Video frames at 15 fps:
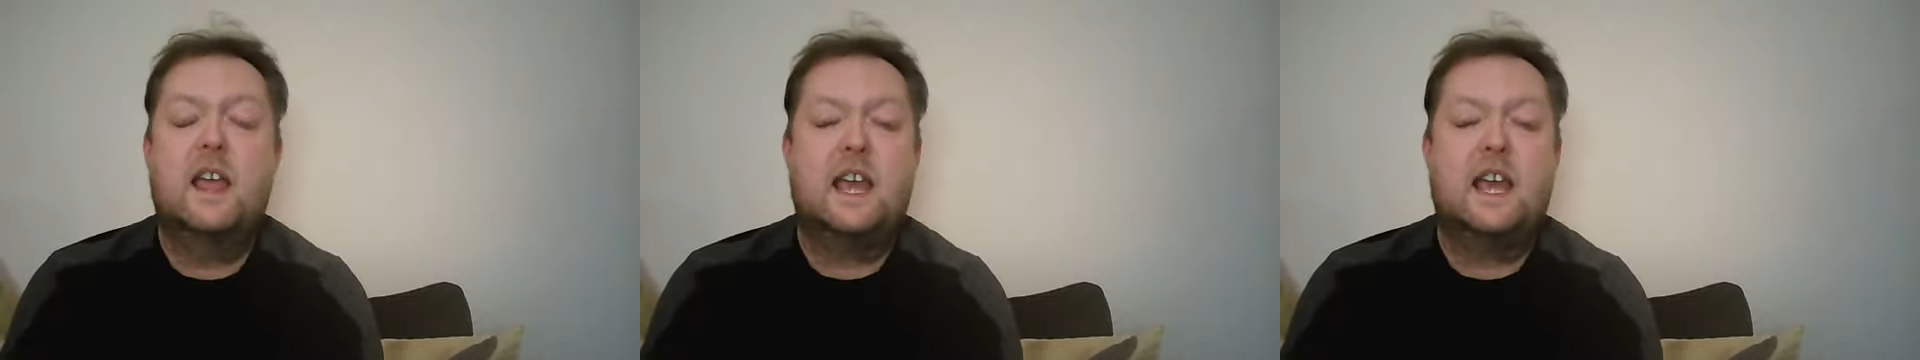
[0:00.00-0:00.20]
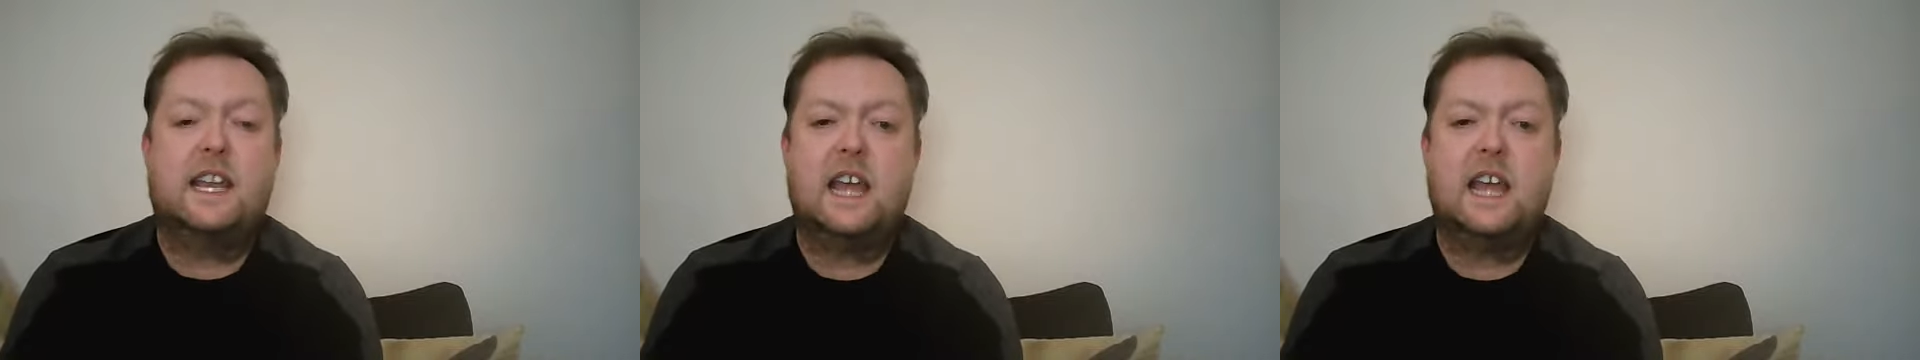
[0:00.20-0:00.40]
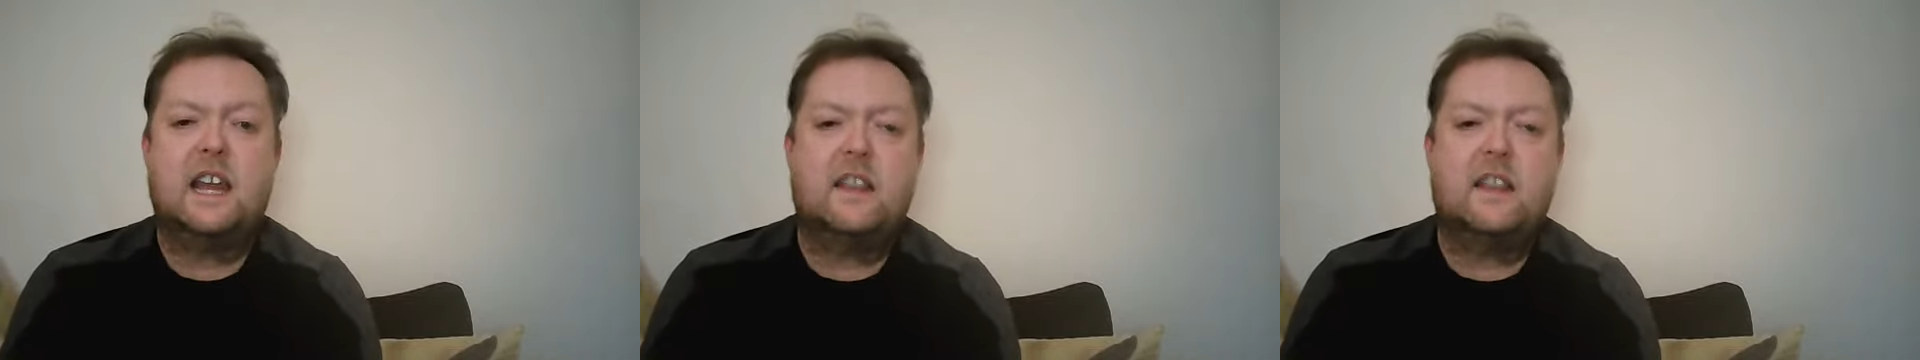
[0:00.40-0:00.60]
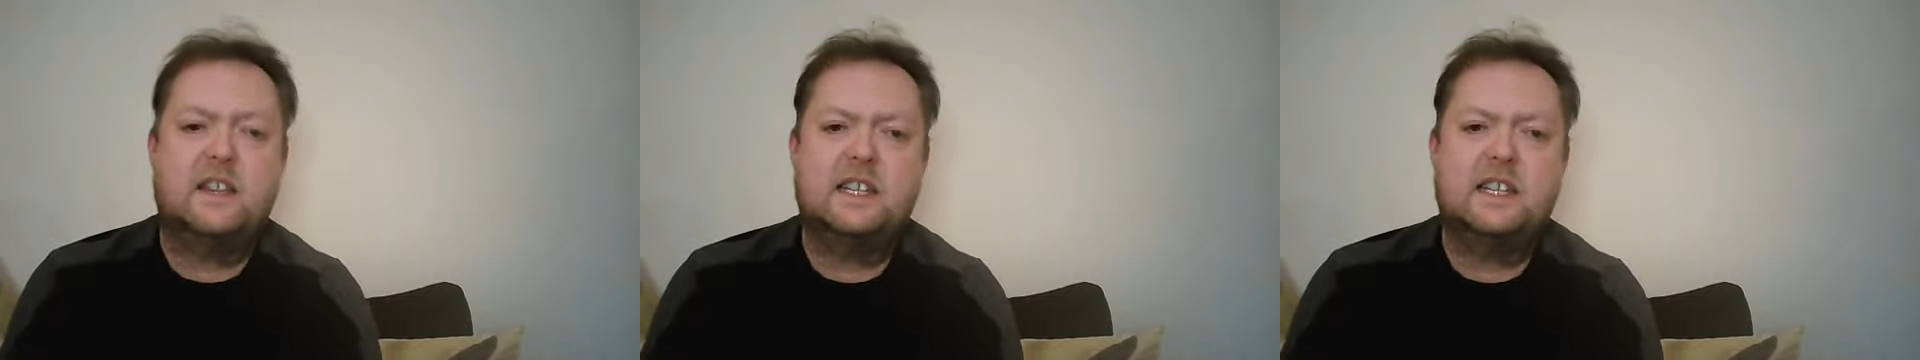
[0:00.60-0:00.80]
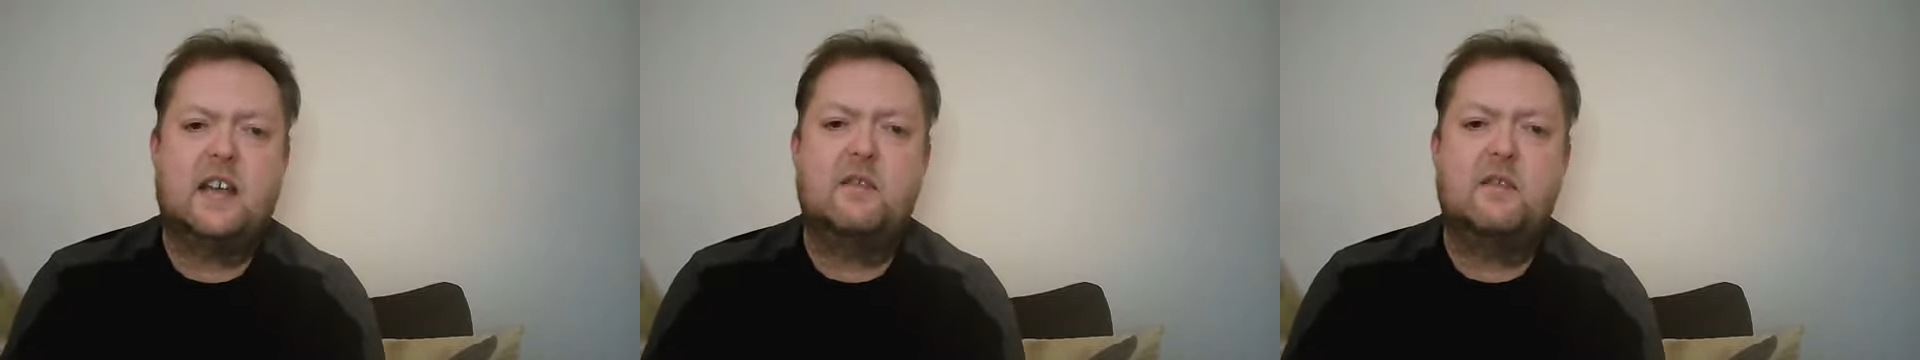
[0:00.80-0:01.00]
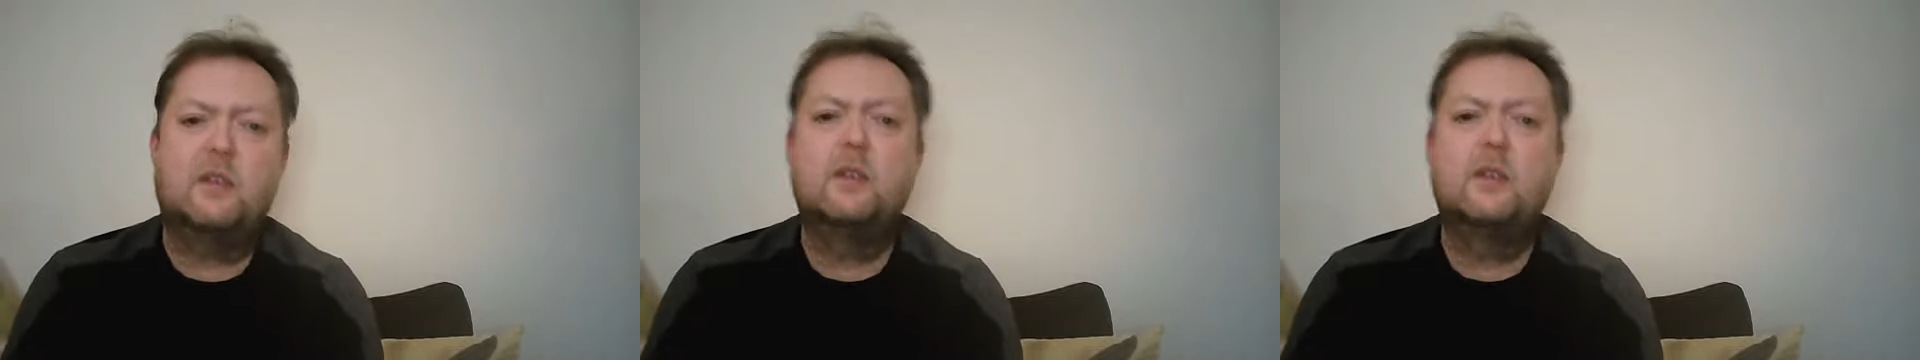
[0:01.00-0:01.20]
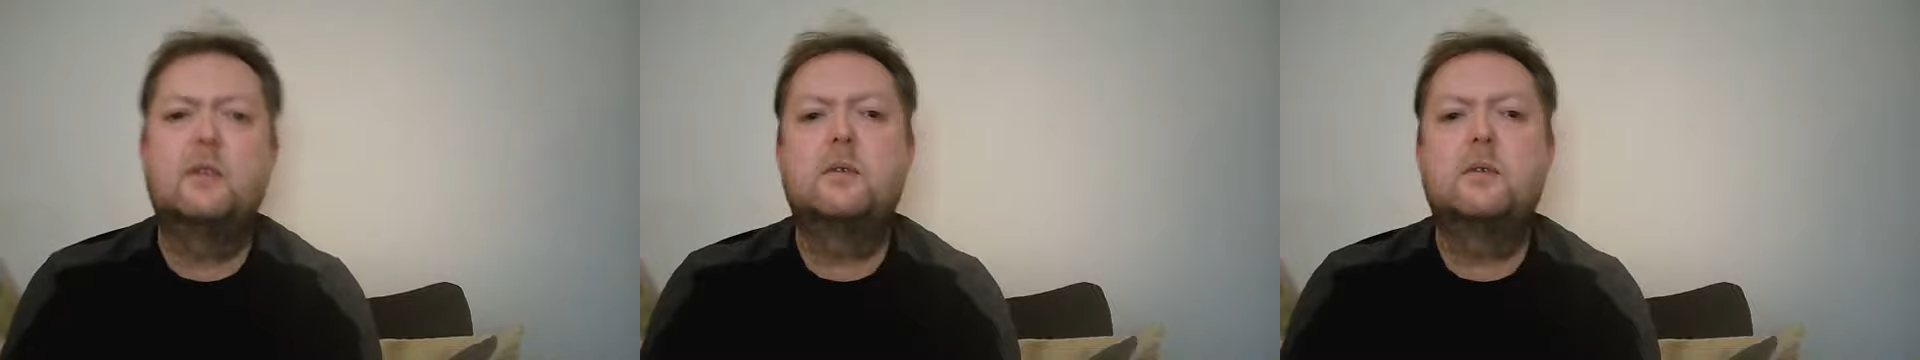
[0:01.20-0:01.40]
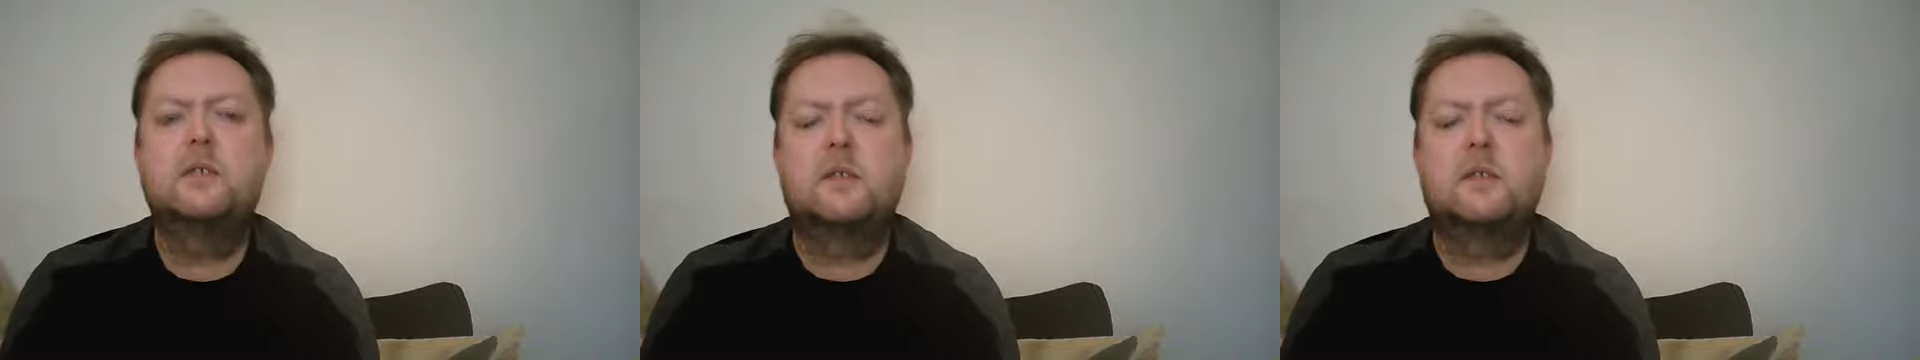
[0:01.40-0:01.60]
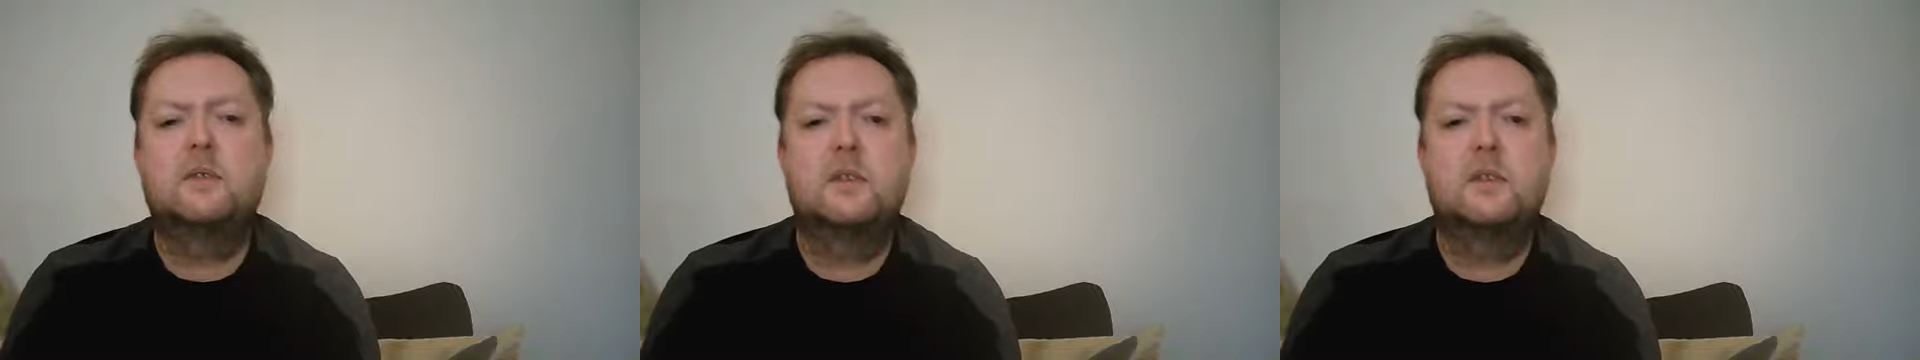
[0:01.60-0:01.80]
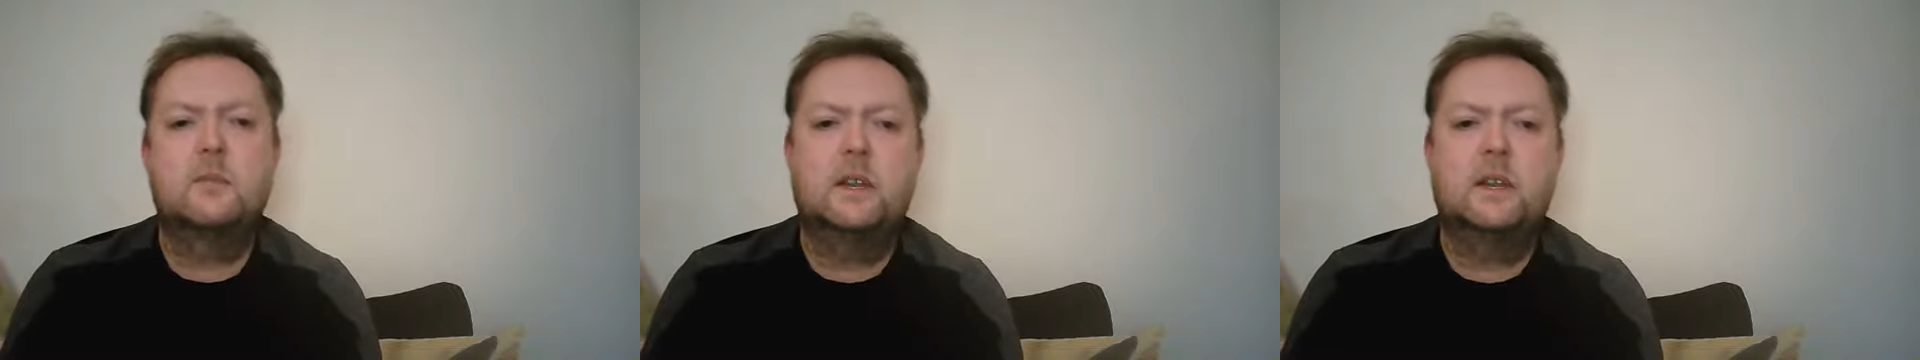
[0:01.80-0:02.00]
Again, these have loads of
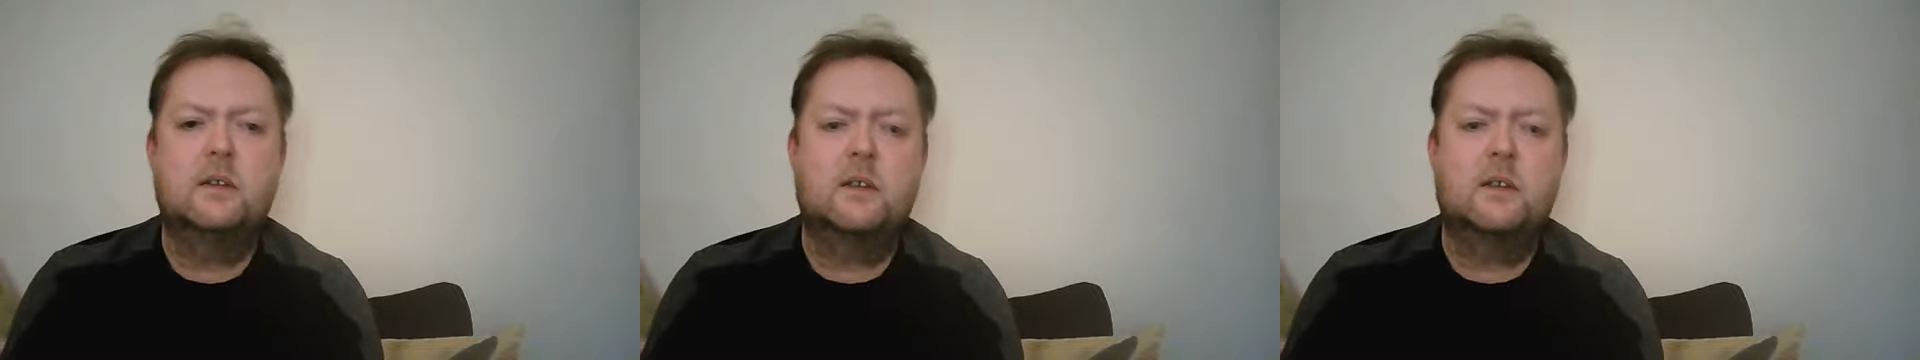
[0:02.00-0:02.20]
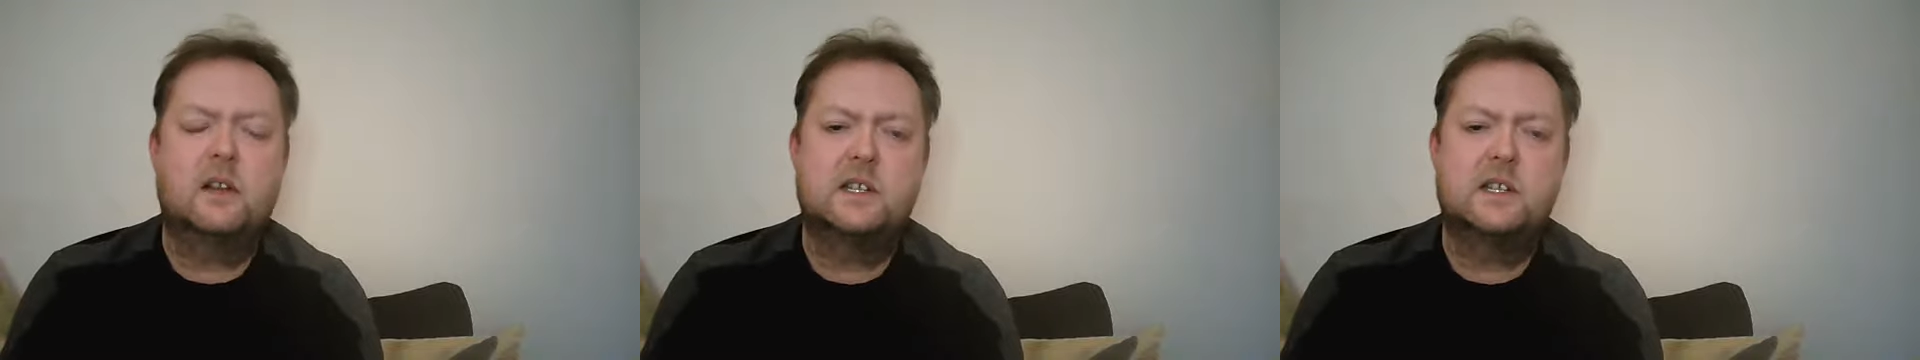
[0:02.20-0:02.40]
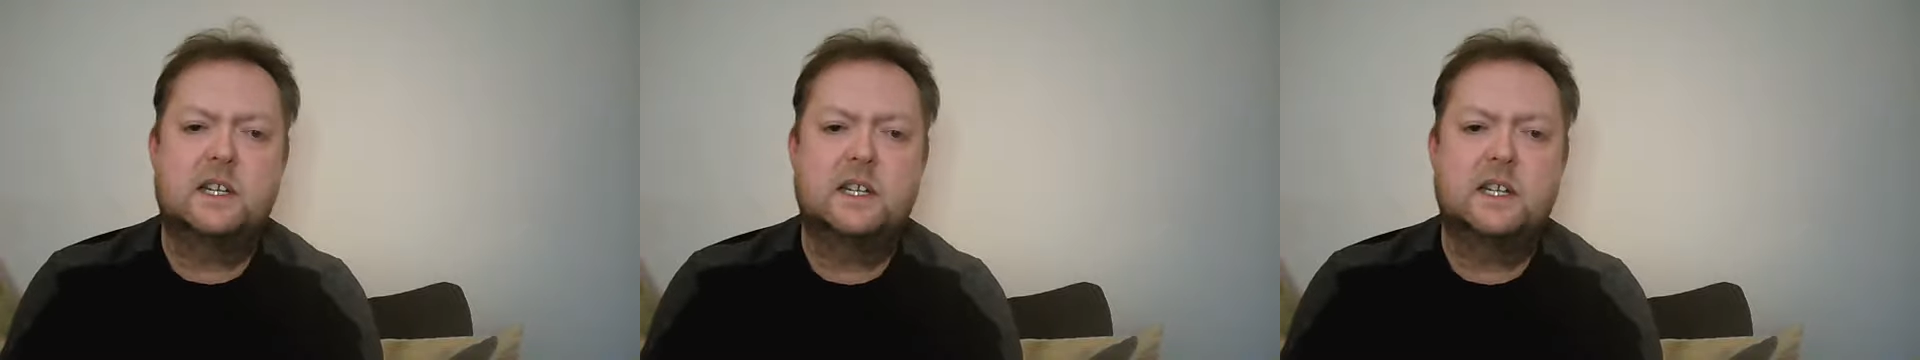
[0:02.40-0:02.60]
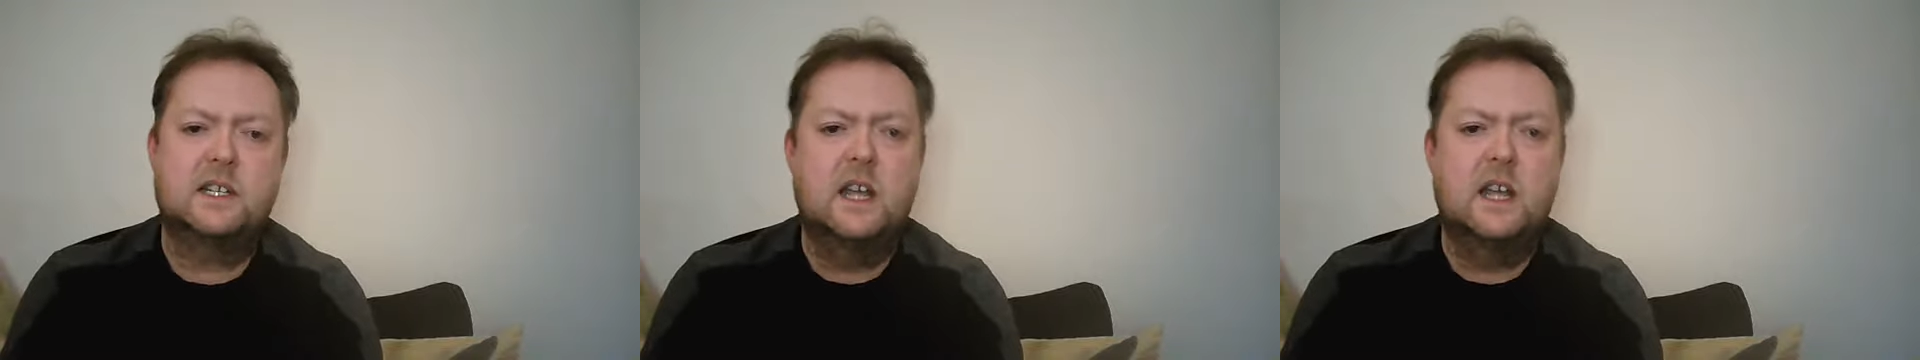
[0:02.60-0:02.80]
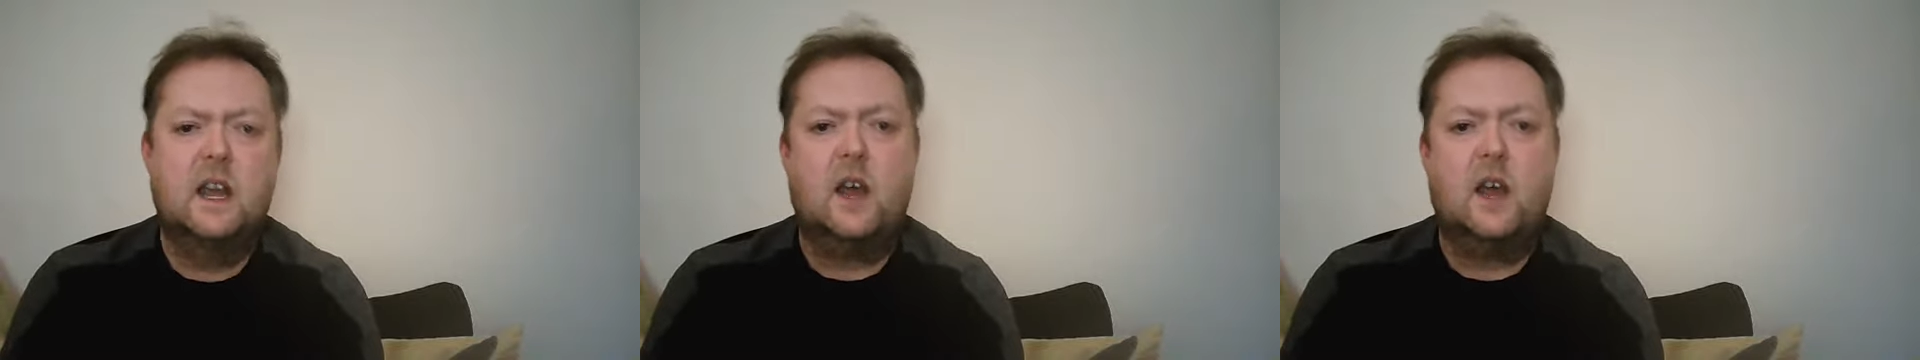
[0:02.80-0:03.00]
good omega oils in it.